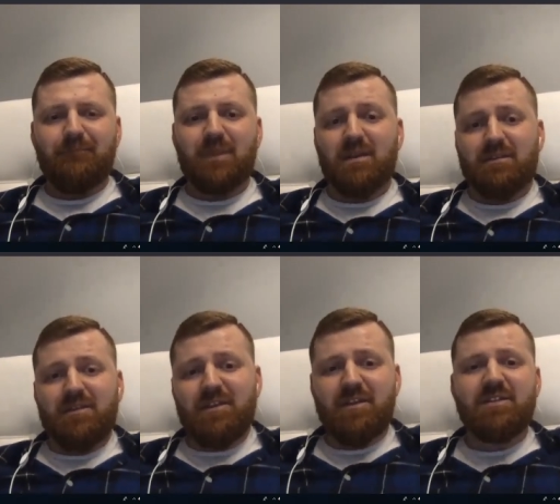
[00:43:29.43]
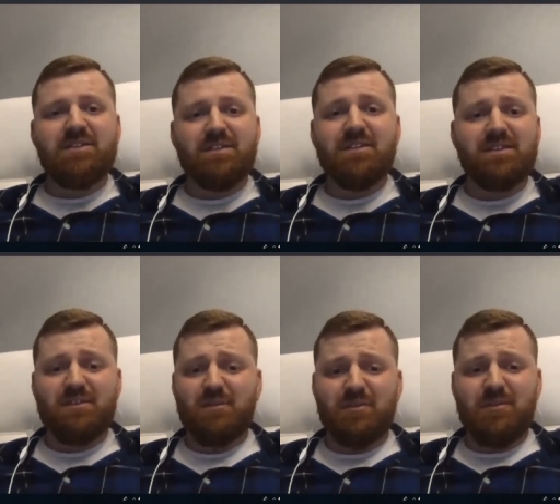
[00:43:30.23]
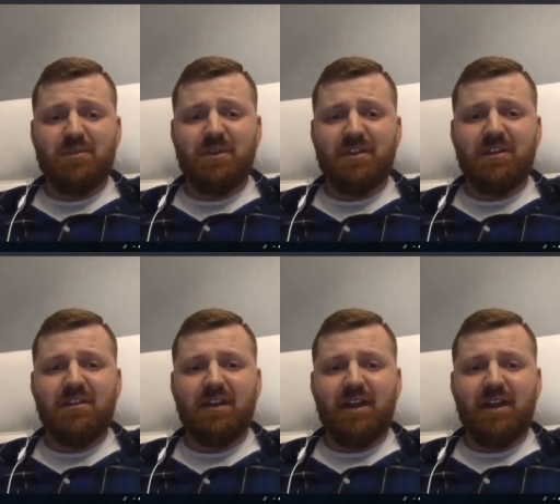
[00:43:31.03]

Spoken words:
It's too little.